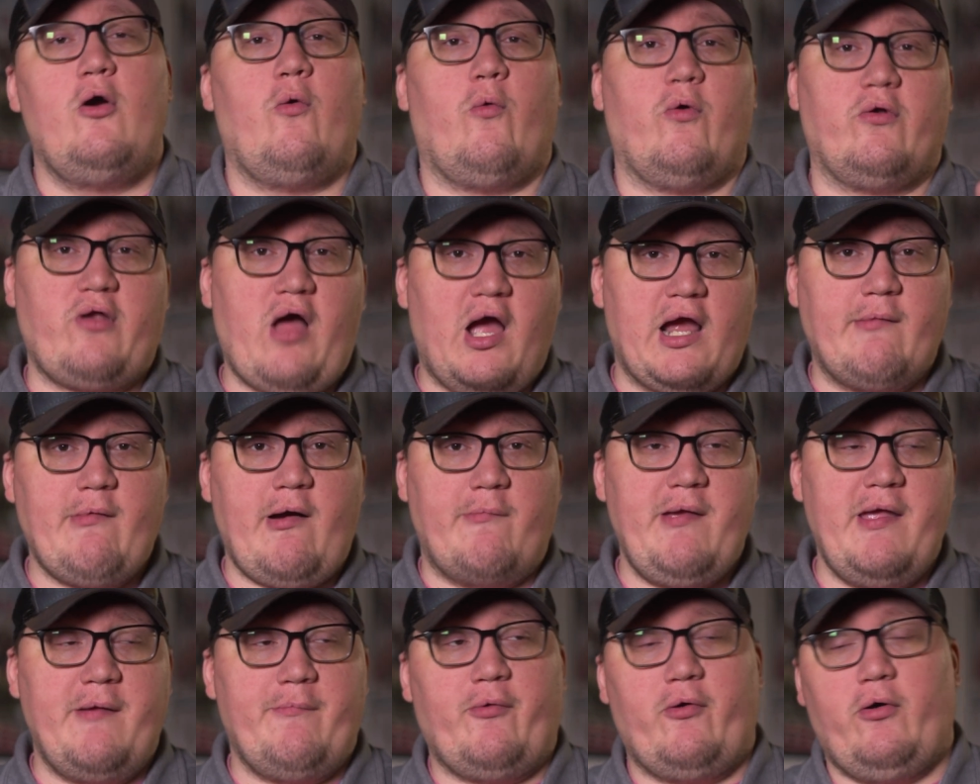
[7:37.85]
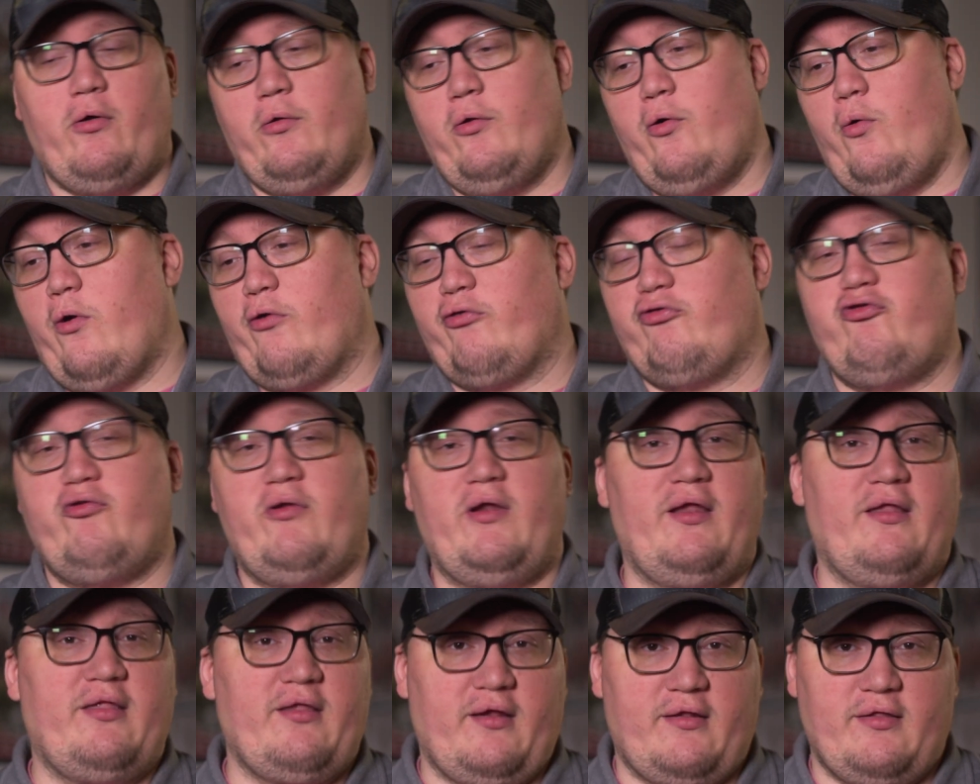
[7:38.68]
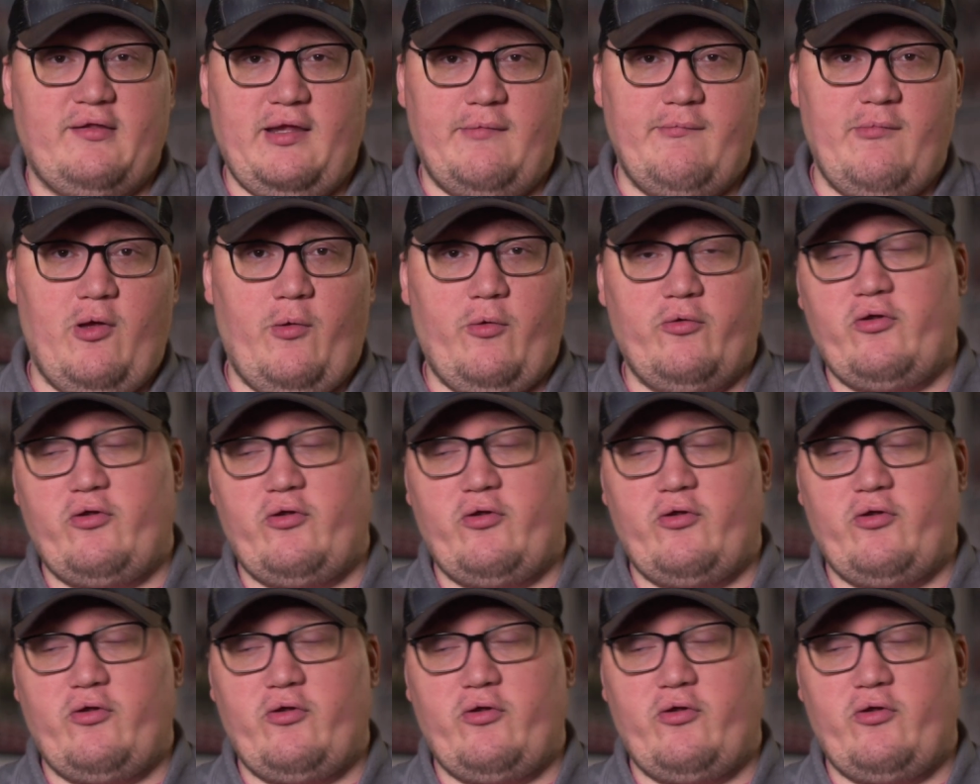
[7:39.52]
We're talking about people who are shooting 16 mil.